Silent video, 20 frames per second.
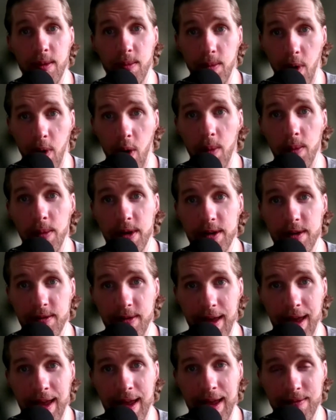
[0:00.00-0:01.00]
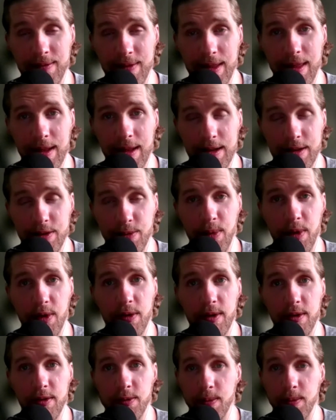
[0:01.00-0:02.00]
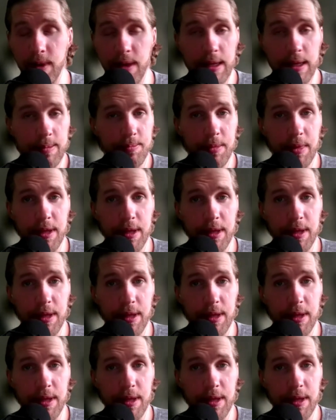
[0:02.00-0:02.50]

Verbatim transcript: the moment of having that experience being be like